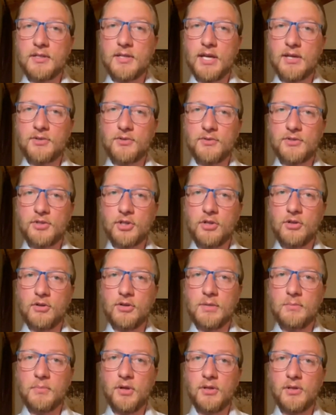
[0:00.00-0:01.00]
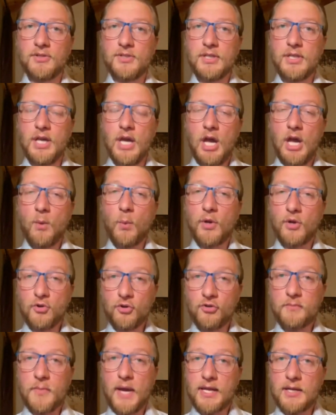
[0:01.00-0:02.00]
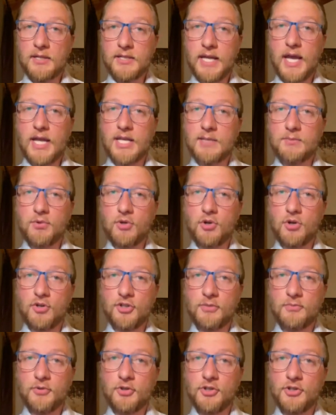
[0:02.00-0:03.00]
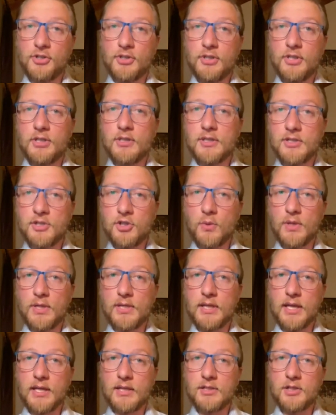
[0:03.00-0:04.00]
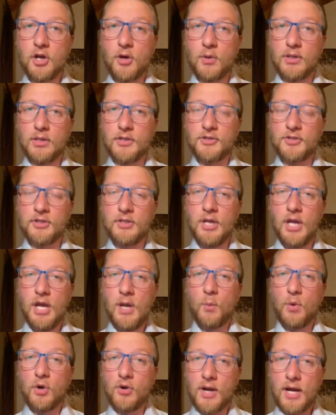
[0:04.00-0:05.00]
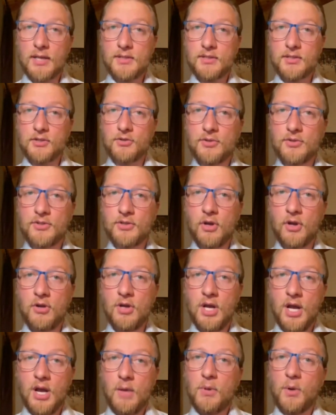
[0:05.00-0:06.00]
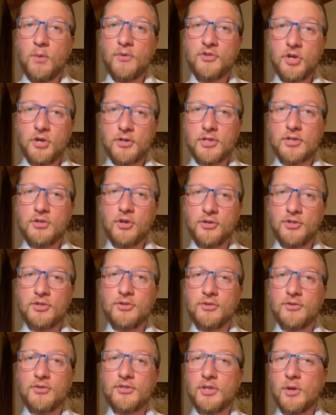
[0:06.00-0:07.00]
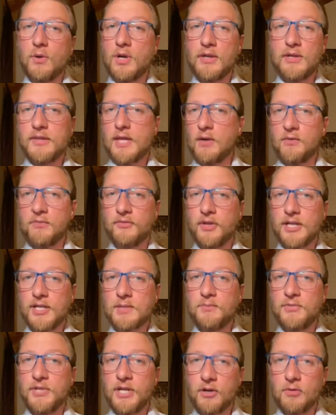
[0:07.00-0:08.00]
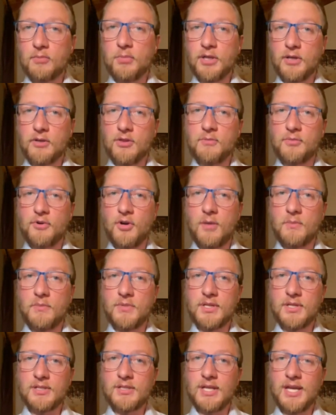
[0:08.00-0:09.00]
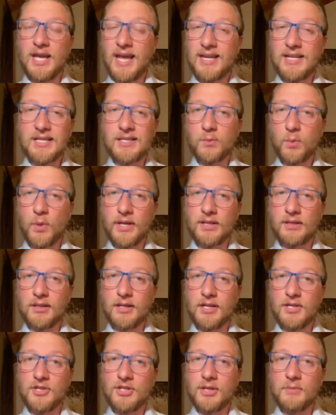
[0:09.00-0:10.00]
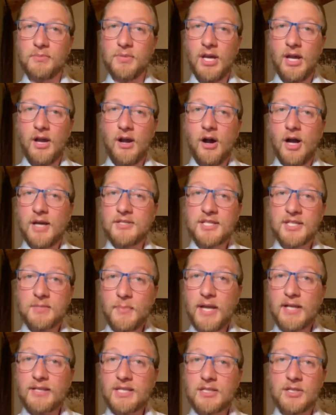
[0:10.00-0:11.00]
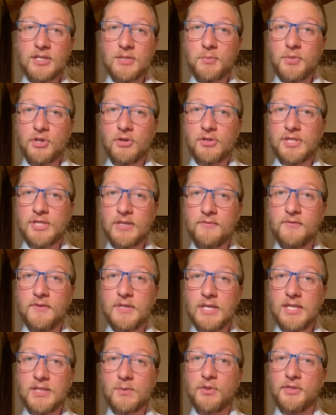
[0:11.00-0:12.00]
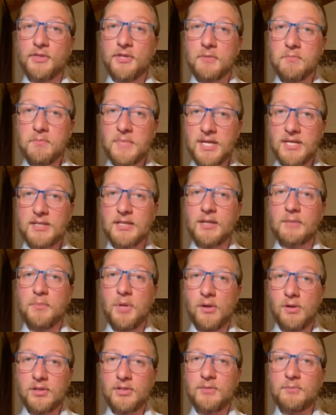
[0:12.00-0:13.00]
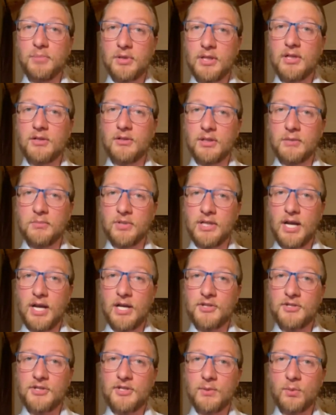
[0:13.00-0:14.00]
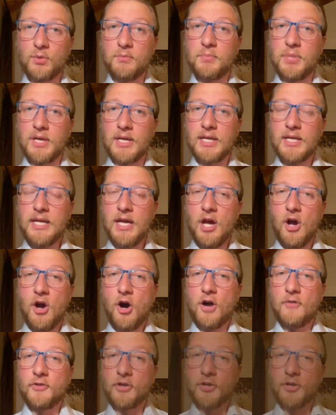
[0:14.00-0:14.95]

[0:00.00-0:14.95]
and national security policy. We could have made a tangible contribution to this UN-led coalition. We were asked so, but we've chosen not to do so. And I think that reflects terribly on the Prime Minister and his weak leadership. I suspect it's just because he fears what the domestic political implications would be of